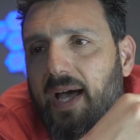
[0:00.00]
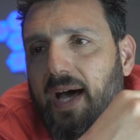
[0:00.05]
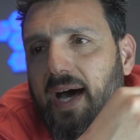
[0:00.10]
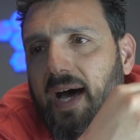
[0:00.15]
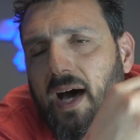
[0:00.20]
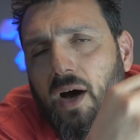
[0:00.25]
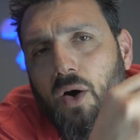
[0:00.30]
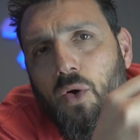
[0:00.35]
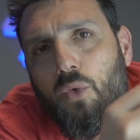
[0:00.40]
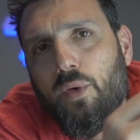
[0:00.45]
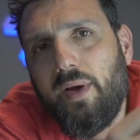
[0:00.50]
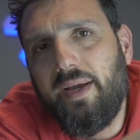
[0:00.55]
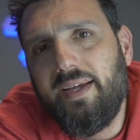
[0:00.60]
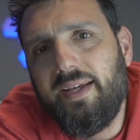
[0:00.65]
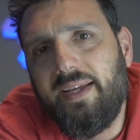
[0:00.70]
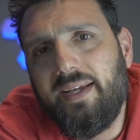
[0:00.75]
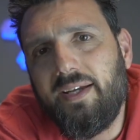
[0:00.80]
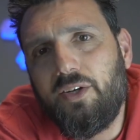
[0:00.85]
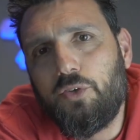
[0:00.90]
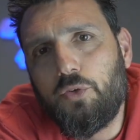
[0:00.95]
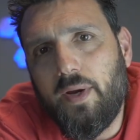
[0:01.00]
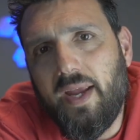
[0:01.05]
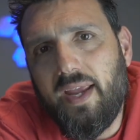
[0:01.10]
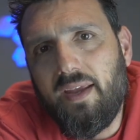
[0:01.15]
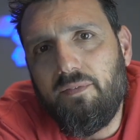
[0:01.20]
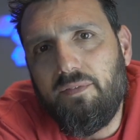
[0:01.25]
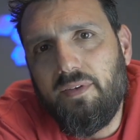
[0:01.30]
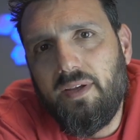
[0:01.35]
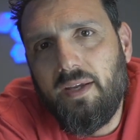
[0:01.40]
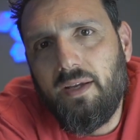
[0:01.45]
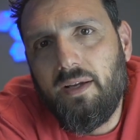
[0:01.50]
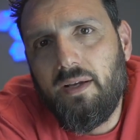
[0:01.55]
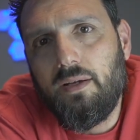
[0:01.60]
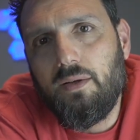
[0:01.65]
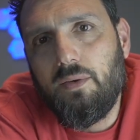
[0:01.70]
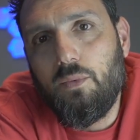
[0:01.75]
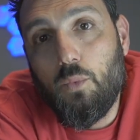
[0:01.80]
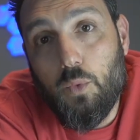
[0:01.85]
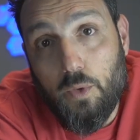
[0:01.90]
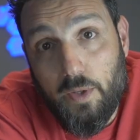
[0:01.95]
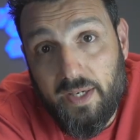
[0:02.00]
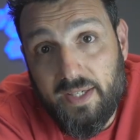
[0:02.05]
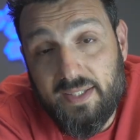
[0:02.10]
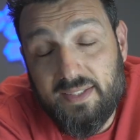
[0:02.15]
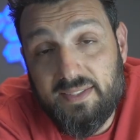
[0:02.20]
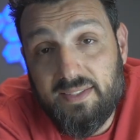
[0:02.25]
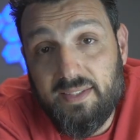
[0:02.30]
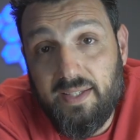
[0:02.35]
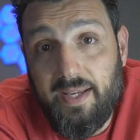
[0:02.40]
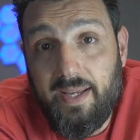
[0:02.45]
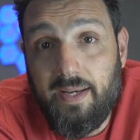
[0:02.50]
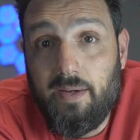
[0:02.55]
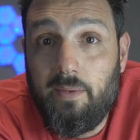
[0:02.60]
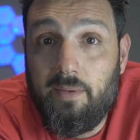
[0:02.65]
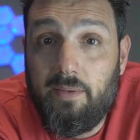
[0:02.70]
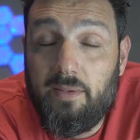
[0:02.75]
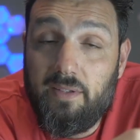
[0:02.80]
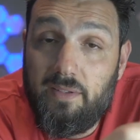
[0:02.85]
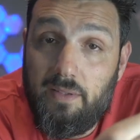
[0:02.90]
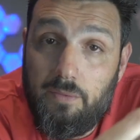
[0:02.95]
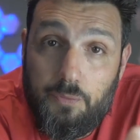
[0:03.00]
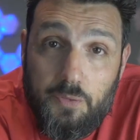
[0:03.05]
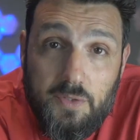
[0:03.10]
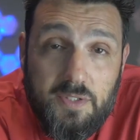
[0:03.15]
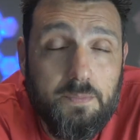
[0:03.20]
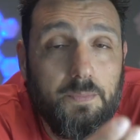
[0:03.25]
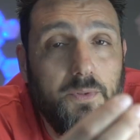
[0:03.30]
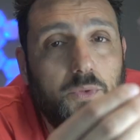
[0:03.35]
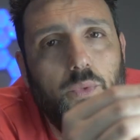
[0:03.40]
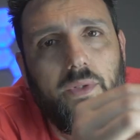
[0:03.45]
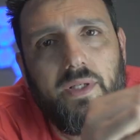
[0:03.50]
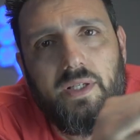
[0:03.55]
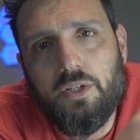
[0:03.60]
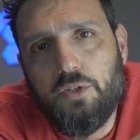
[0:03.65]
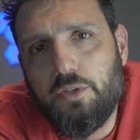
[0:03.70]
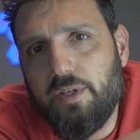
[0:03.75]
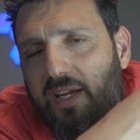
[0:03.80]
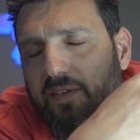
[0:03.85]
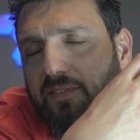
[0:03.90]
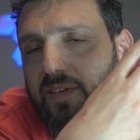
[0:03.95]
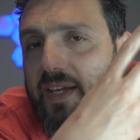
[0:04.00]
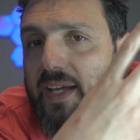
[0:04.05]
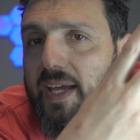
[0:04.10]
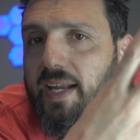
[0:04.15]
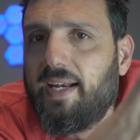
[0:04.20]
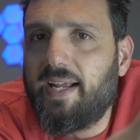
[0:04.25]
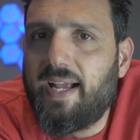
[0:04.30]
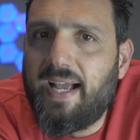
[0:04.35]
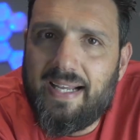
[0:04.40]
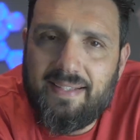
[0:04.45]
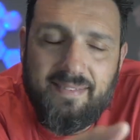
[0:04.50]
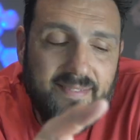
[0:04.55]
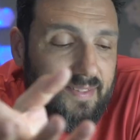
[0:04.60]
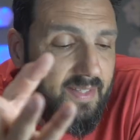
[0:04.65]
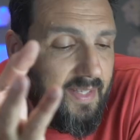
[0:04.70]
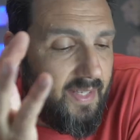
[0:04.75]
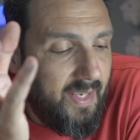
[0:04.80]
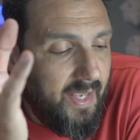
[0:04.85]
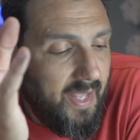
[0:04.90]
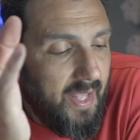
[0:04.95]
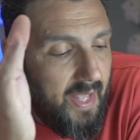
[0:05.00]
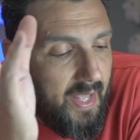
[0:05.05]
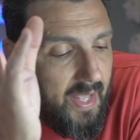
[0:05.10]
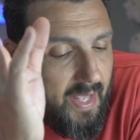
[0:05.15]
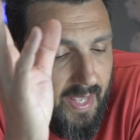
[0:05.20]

how engraving works and the difference between engraving and cutting